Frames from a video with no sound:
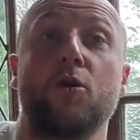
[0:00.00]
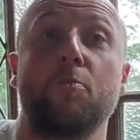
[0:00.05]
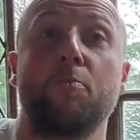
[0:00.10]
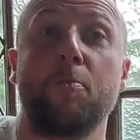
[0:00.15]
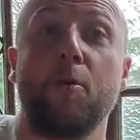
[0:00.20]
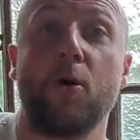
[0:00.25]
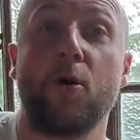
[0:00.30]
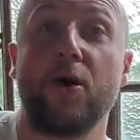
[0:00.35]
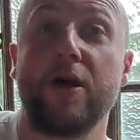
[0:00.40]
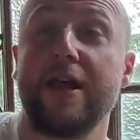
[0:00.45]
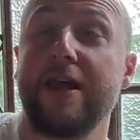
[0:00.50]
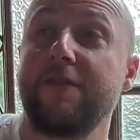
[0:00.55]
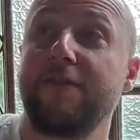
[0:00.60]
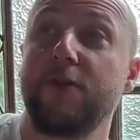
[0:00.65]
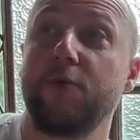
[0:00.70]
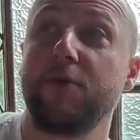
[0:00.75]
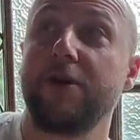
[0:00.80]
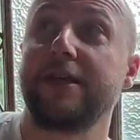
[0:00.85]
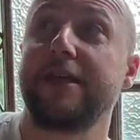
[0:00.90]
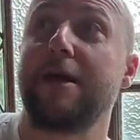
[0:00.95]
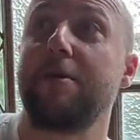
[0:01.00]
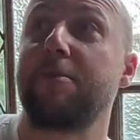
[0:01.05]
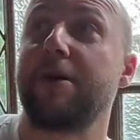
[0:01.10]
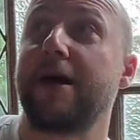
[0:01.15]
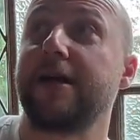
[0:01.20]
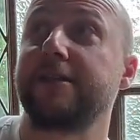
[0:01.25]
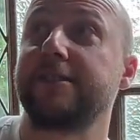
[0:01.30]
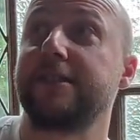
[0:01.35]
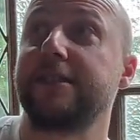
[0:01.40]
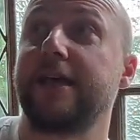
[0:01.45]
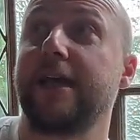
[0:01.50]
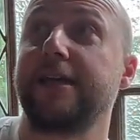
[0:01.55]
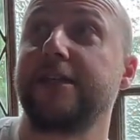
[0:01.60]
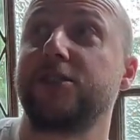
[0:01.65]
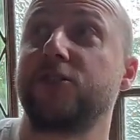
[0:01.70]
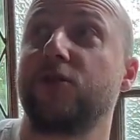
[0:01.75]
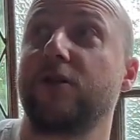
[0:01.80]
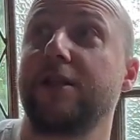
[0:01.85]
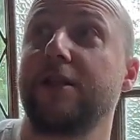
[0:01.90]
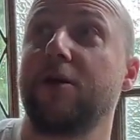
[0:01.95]
But if you want to get back to
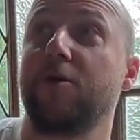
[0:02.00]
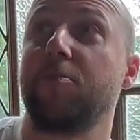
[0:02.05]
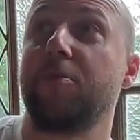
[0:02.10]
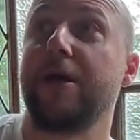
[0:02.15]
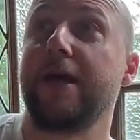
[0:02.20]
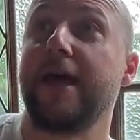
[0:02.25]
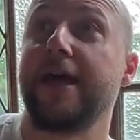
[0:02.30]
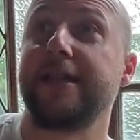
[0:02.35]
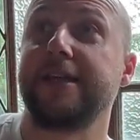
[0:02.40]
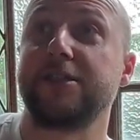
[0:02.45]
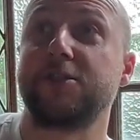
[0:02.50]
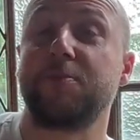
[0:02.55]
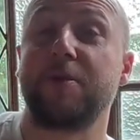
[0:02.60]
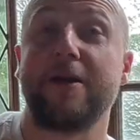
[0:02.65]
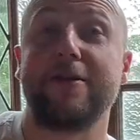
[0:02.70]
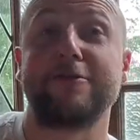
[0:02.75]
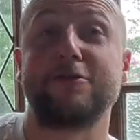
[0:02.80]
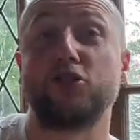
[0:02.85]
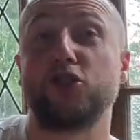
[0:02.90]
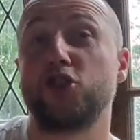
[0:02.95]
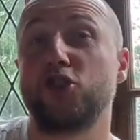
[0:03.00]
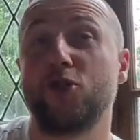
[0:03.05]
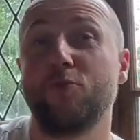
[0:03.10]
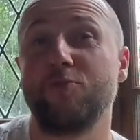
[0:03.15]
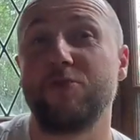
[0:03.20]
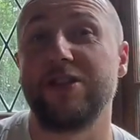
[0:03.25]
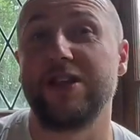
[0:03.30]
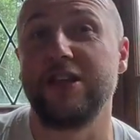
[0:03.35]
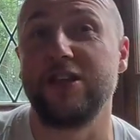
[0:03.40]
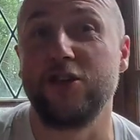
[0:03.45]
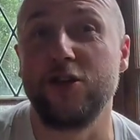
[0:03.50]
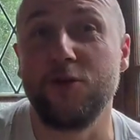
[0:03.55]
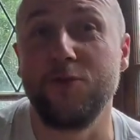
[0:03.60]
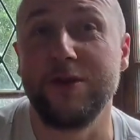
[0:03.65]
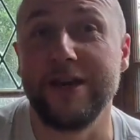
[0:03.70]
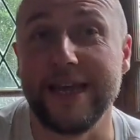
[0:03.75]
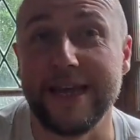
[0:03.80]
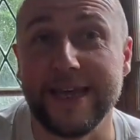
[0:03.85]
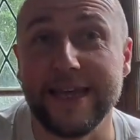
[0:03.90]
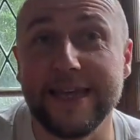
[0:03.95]
nature a little bit and experience something
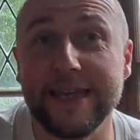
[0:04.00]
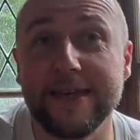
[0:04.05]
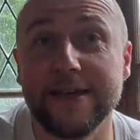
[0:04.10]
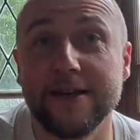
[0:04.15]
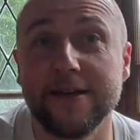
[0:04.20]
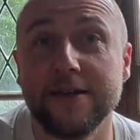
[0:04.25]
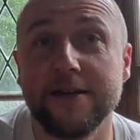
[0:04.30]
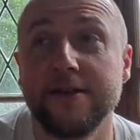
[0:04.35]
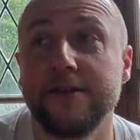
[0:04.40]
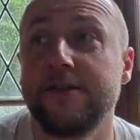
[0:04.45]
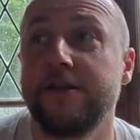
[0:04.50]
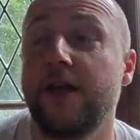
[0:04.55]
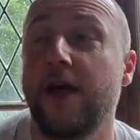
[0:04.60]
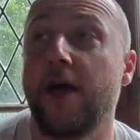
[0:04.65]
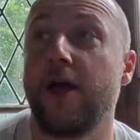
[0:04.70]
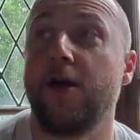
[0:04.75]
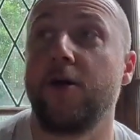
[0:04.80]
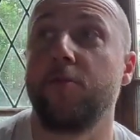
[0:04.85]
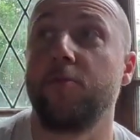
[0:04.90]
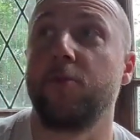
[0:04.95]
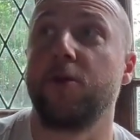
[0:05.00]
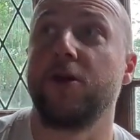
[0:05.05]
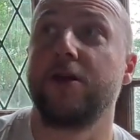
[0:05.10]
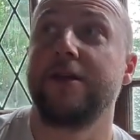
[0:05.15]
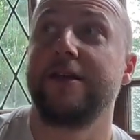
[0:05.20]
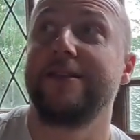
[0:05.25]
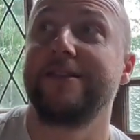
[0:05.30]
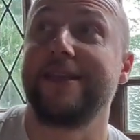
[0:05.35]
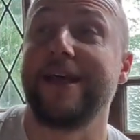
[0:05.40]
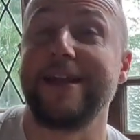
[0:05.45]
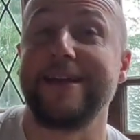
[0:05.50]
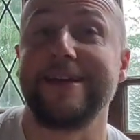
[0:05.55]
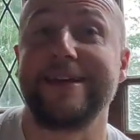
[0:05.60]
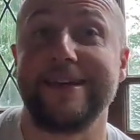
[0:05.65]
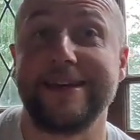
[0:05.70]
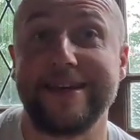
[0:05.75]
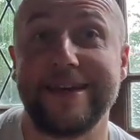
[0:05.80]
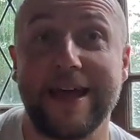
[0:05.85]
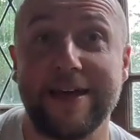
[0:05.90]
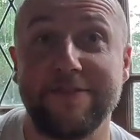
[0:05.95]
unique, then
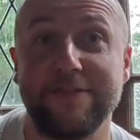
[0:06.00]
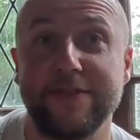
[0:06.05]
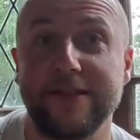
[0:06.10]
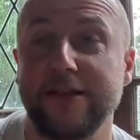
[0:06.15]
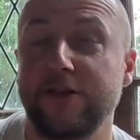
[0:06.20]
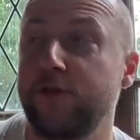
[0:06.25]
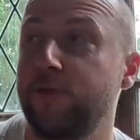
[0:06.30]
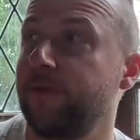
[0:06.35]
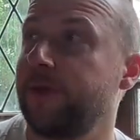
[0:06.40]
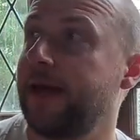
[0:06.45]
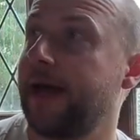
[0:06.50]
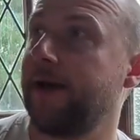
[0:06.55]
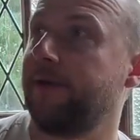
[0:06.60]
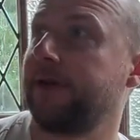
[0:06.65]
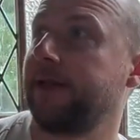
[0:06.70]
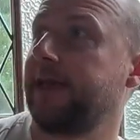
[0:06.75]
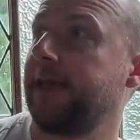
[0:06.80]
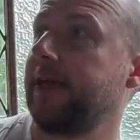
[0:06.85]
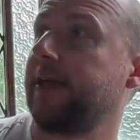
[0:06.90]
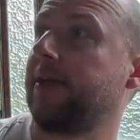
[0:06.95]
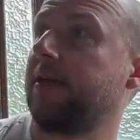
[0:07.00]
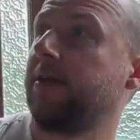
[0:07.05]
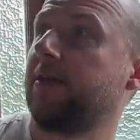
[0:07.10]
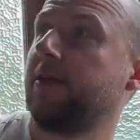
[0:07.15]
definitely come down here.